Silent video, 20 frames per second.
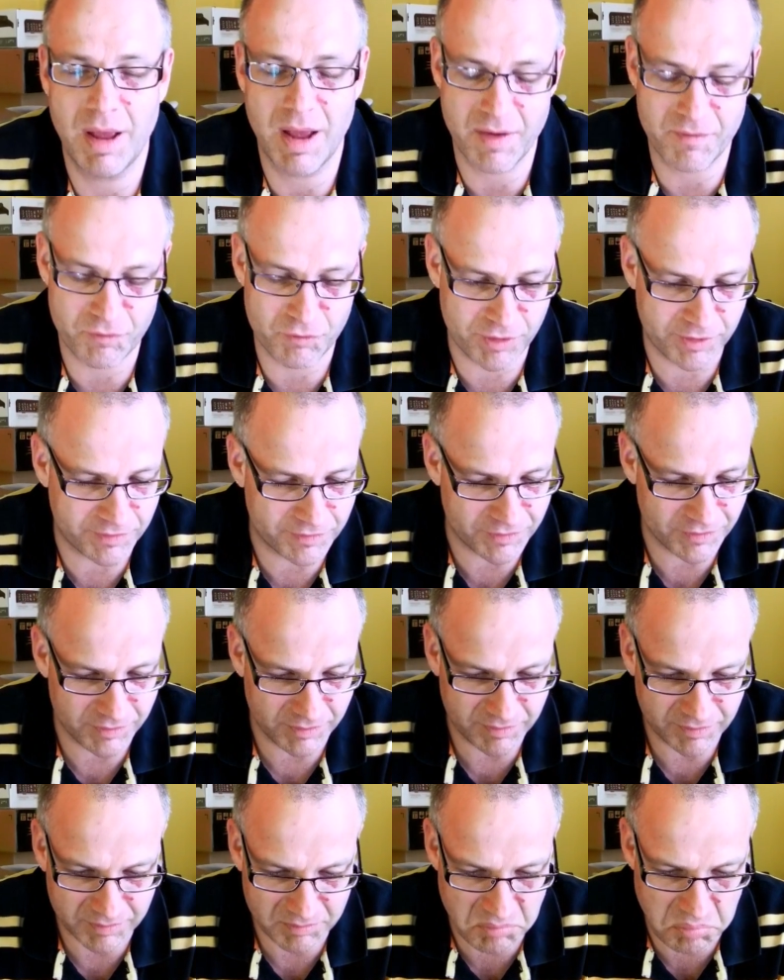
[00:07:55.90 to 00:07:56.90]
for
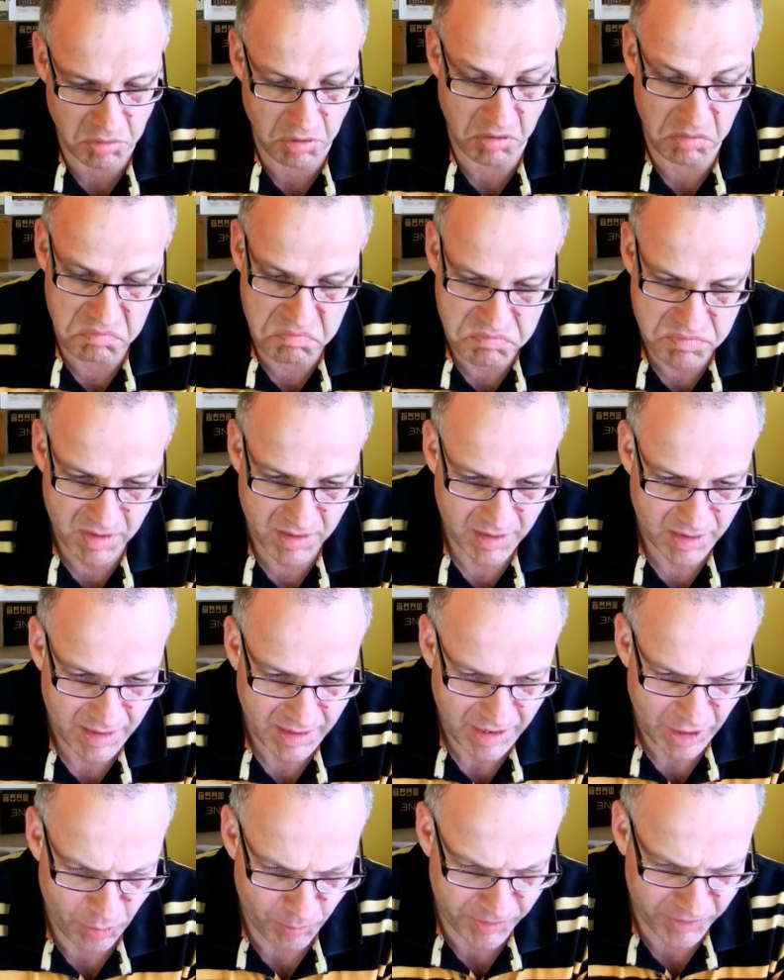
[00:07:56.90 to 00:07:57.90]
instance, but
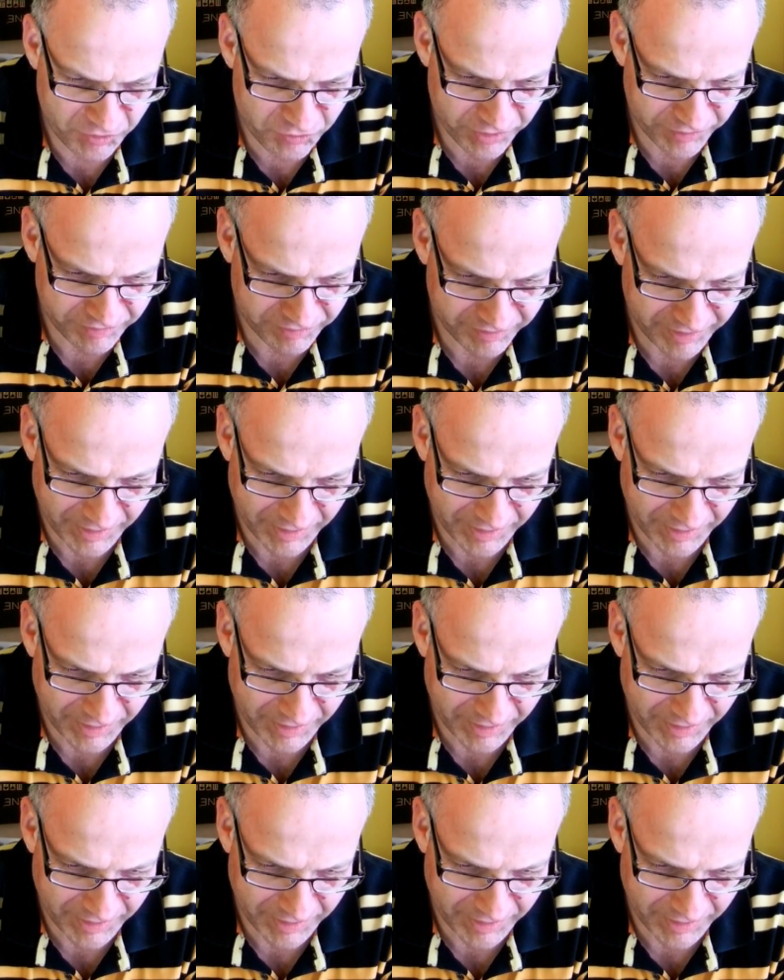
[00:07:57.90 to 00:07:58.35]
it'll be interesting to see